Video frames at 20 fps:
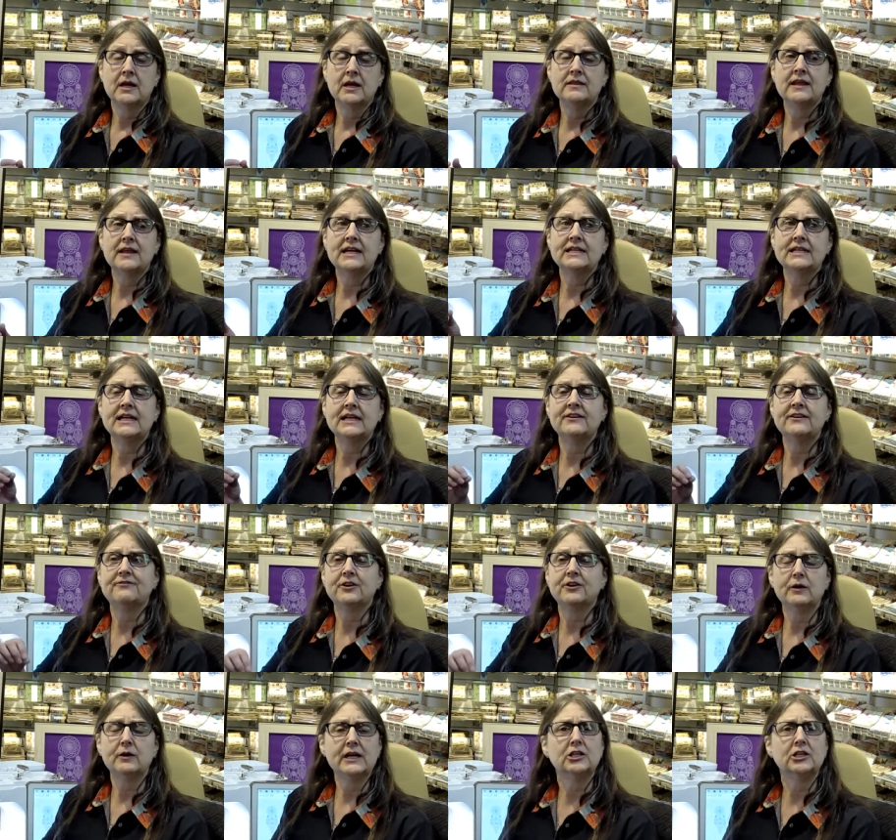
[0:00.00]
they did
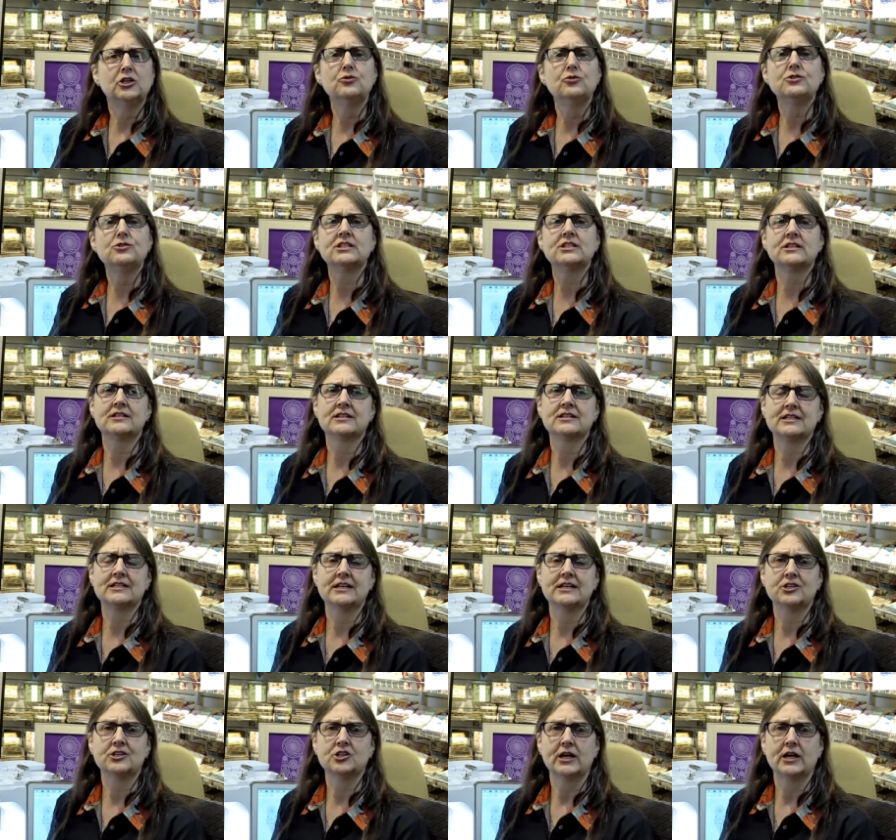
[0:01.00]
very loose
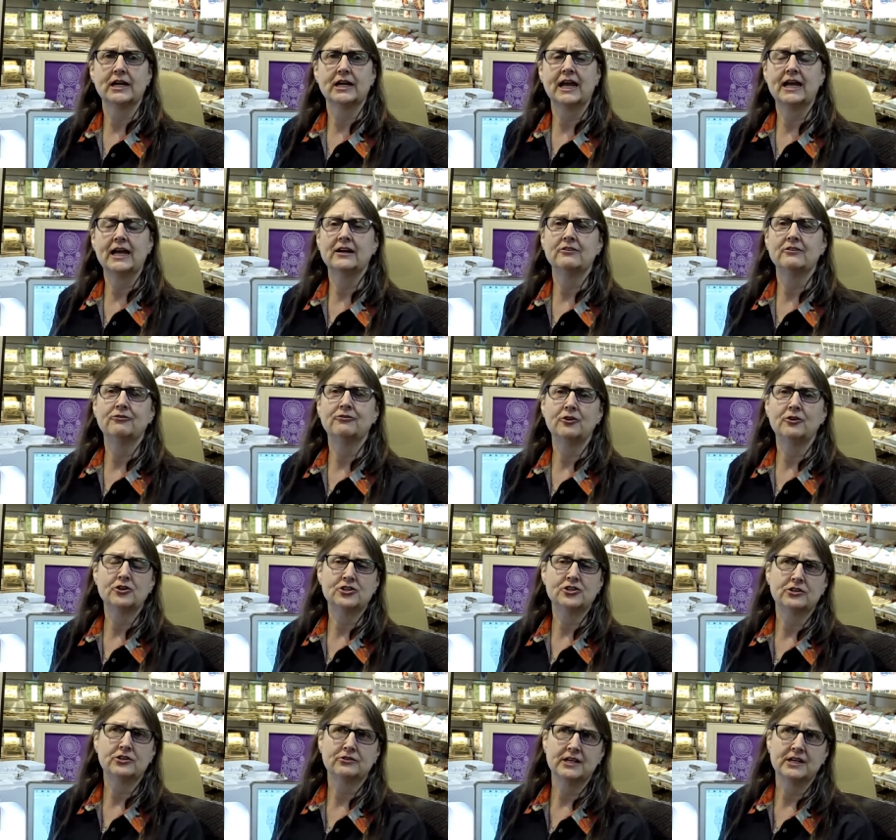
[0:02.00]
stitching. And at
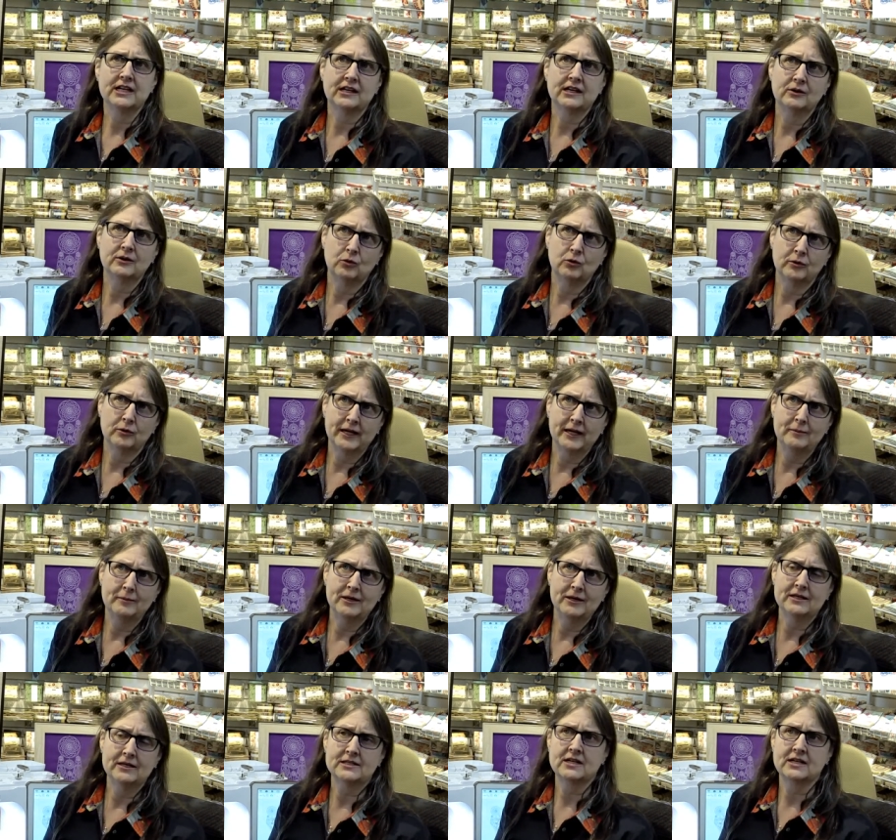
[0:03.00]
first you're thinking, well, maybe it's